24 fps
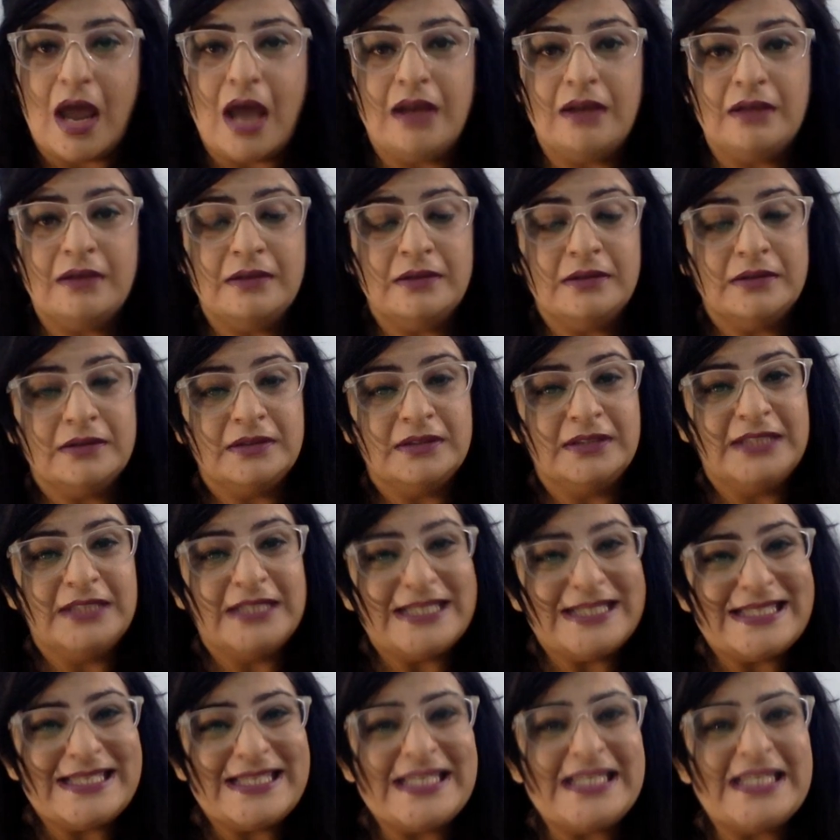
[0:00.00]
And
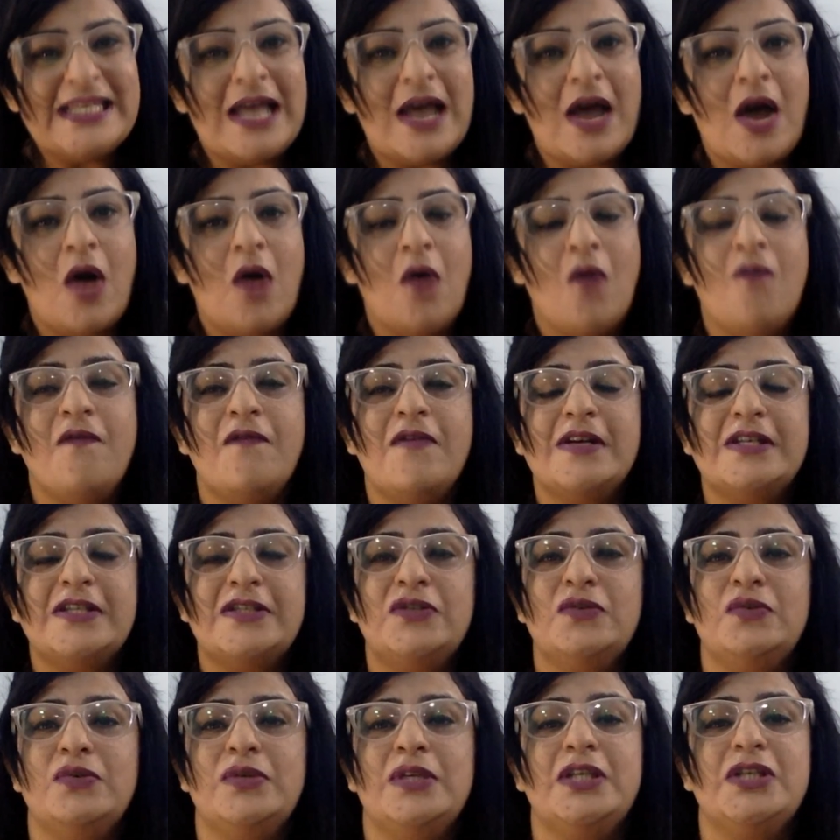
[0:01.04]
this is how
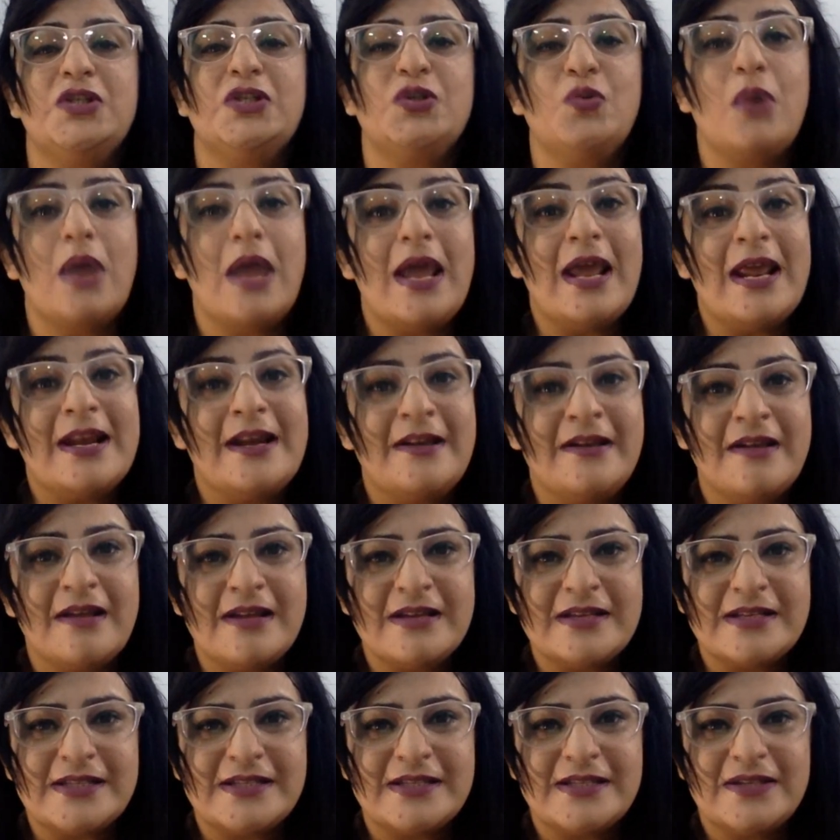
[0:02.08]
first you need to
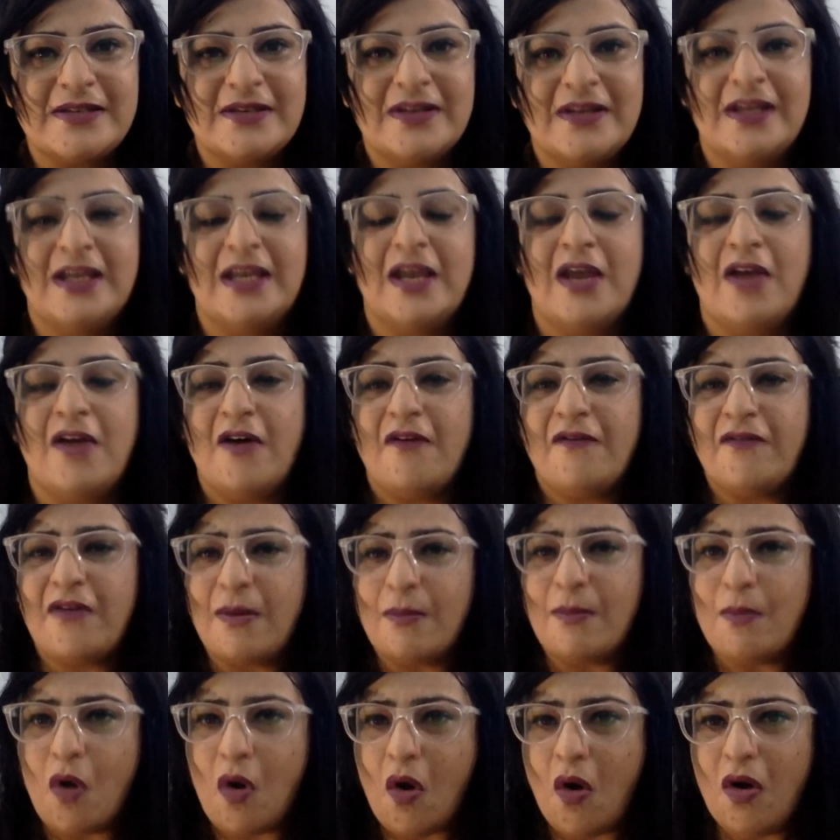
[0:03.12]
address
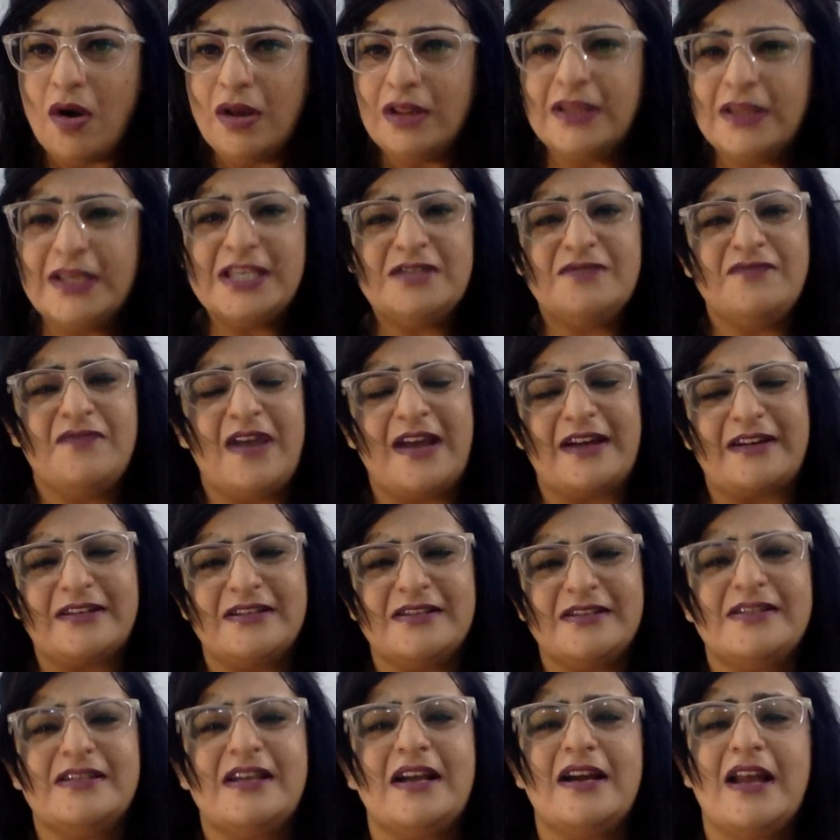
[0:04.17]
from all these
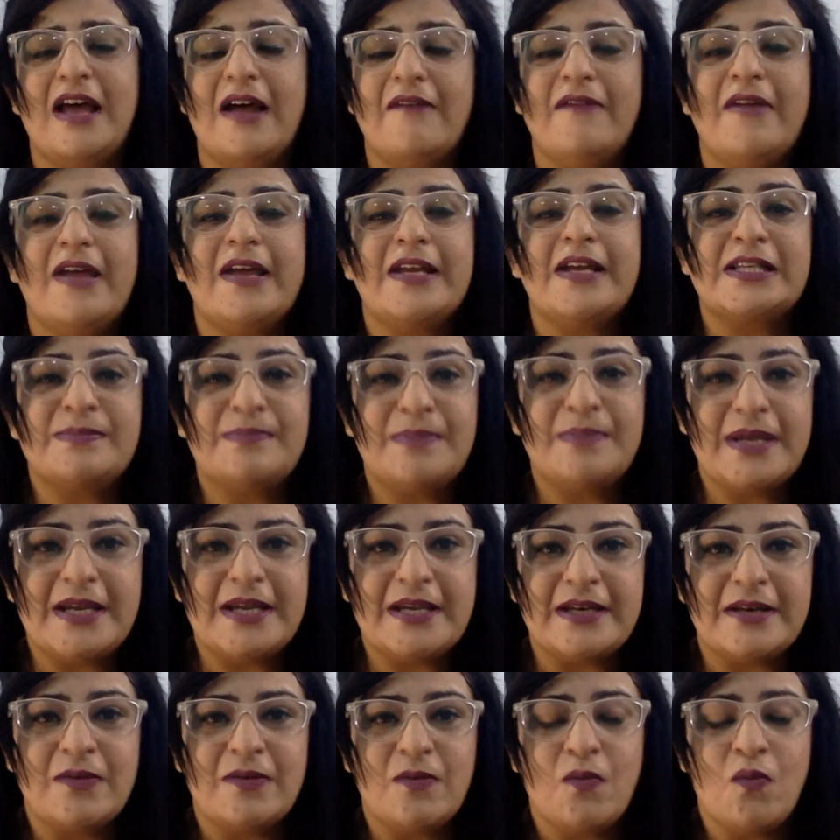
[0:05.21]
factors that I have
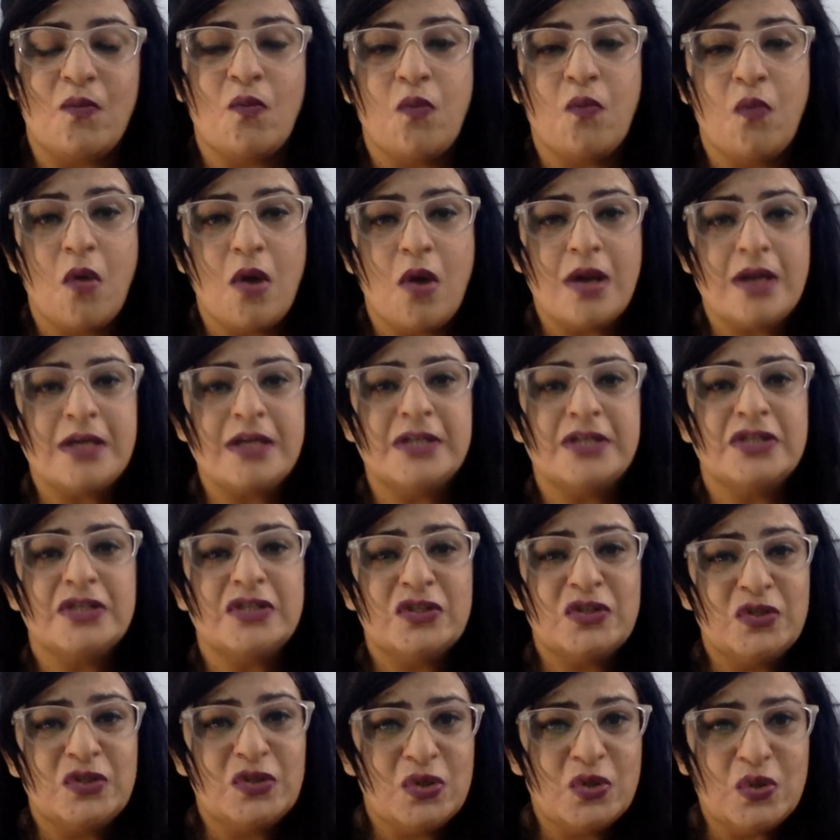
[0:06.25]
explained, what
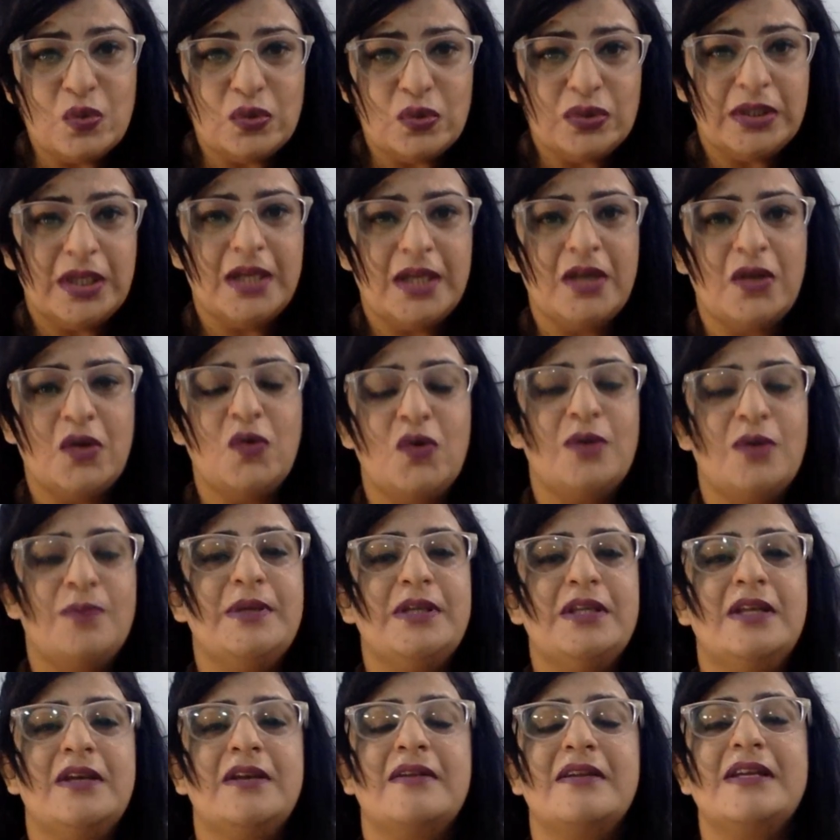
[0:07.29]
you think could
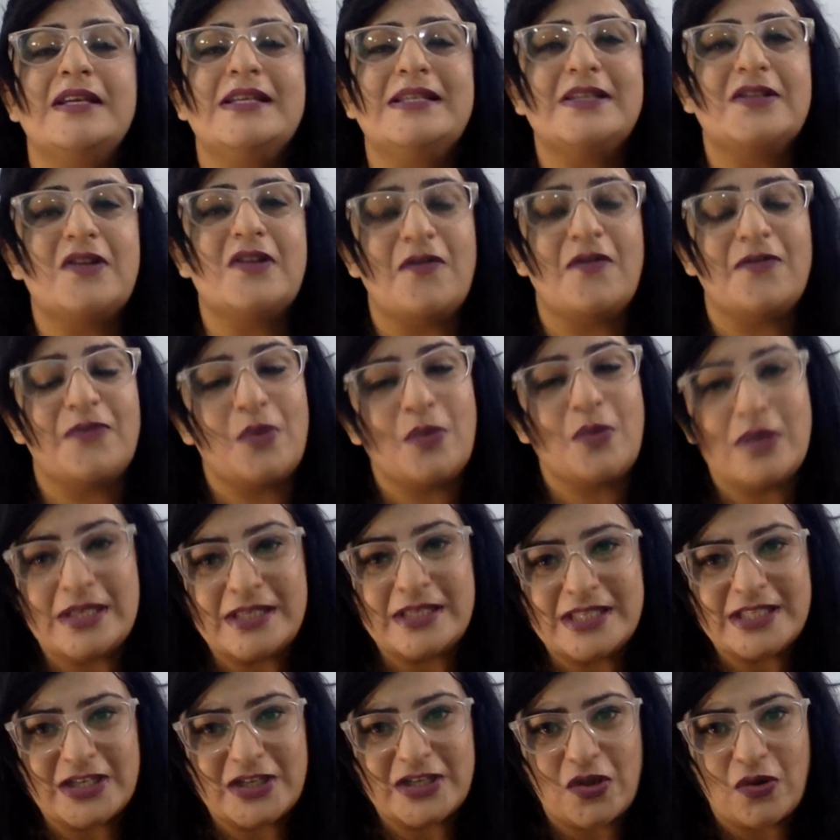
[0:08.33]
be the reason of your
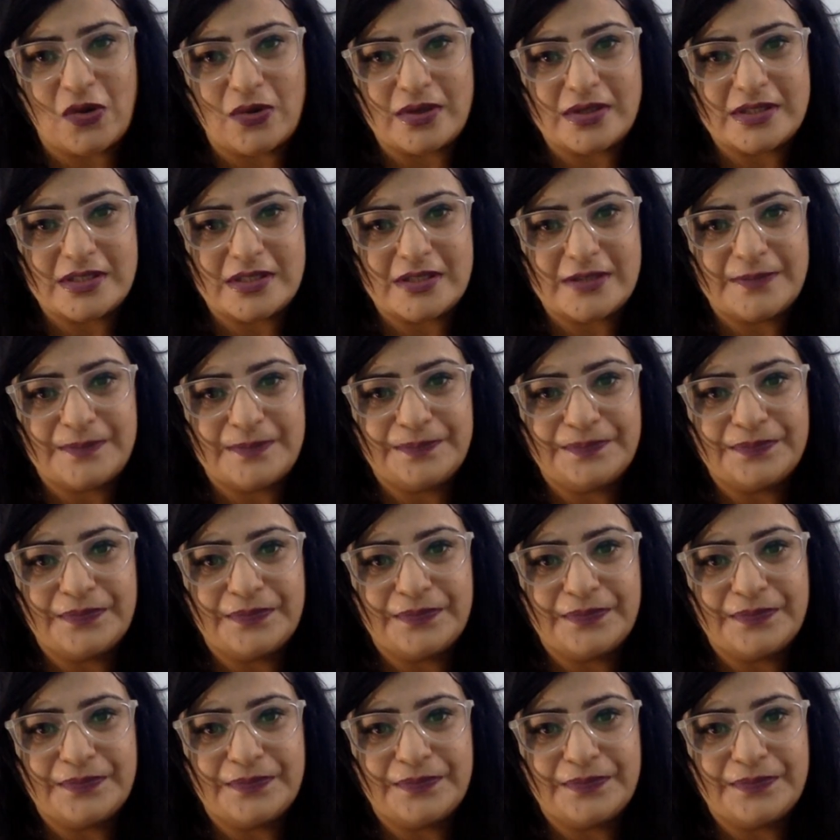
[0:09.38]
insecurity.